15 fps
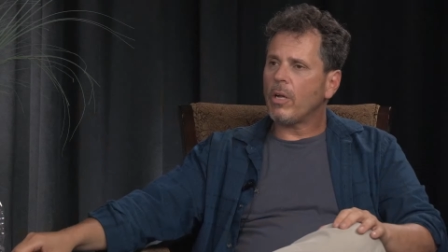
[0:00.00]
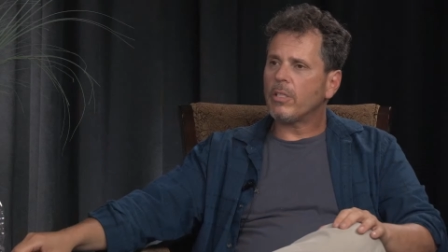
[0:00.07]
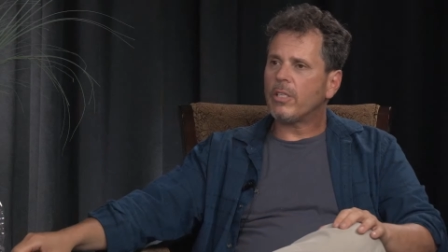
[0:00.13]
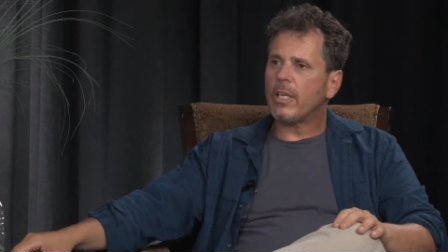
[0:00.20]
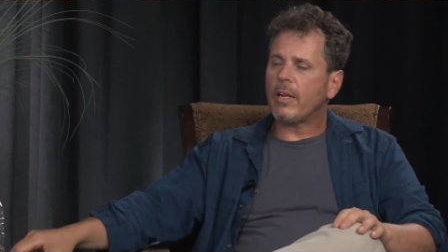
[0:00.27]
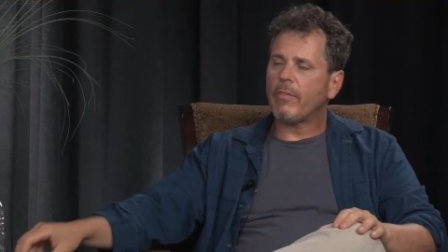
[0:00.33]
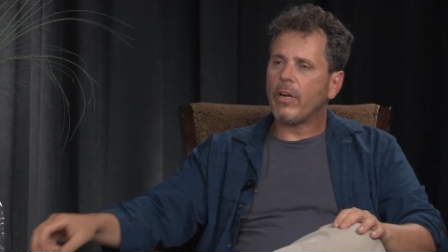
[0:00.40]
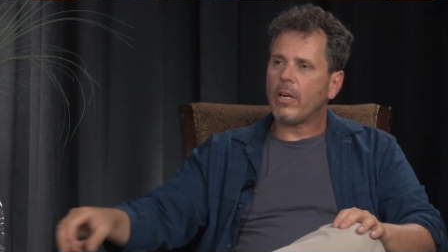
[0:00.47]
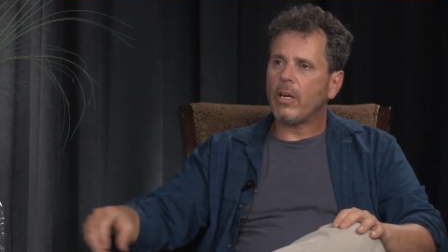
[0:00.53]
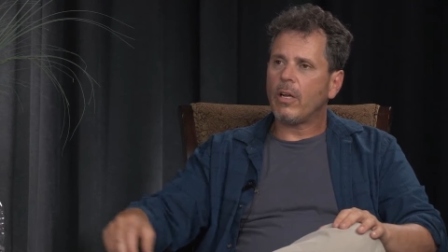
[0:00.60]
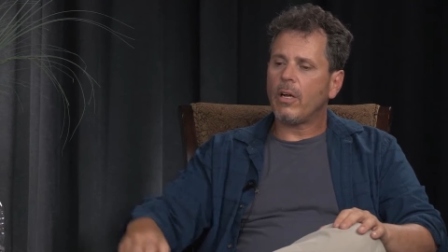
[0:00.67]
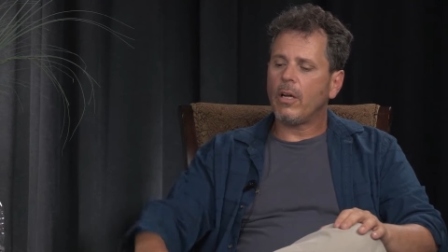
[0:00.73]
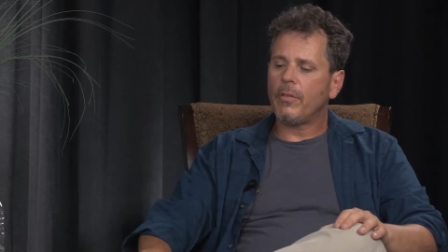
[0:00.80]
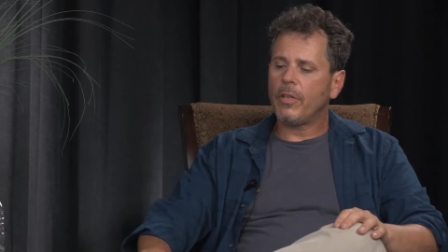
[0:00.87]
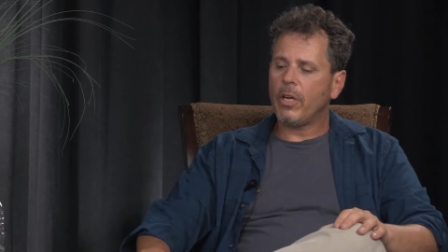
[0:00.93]
on set, I've got
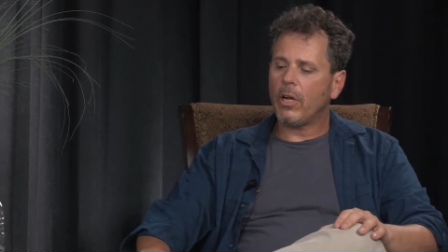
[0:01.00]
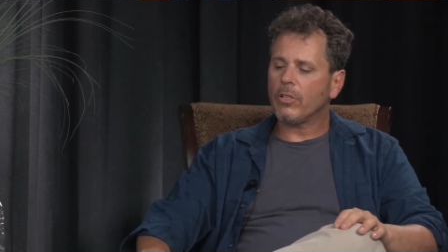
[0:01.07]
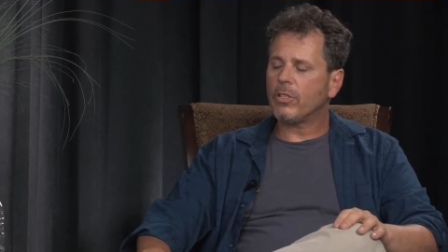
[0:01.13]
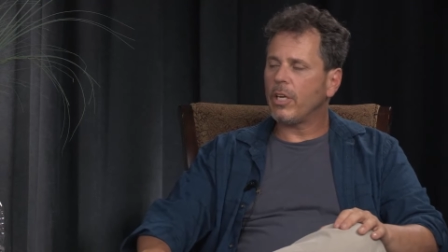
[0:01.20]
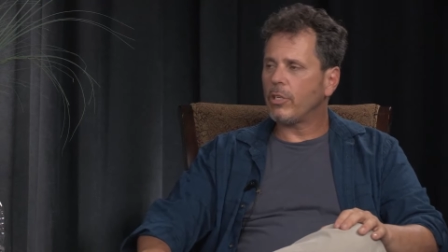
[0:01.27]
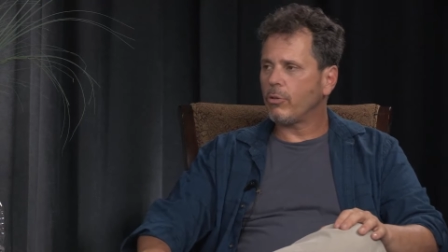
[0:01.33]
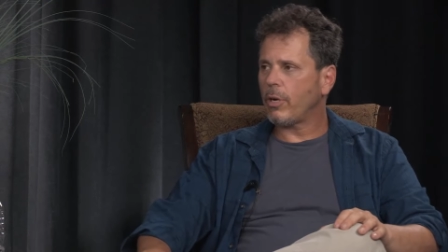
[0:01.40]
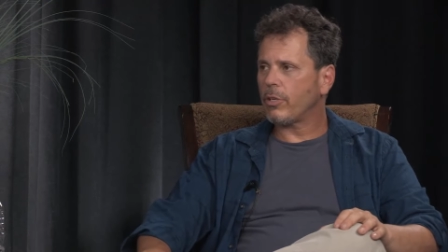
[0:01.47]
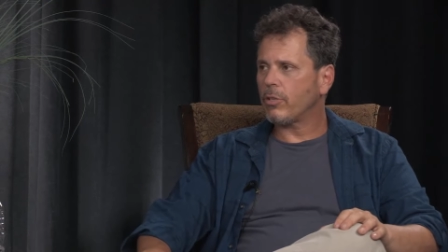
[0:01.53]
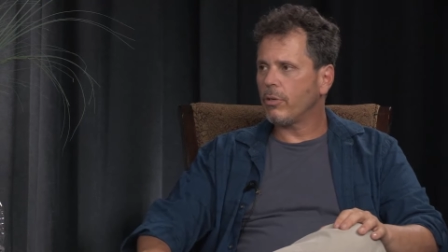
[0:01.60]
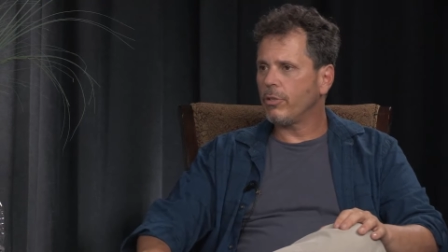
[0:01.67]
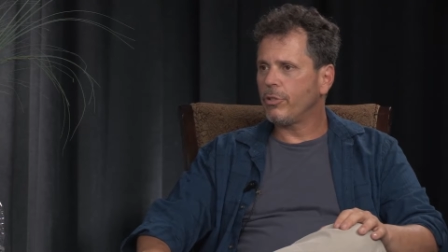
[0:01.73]
a, uh, the on-set dresser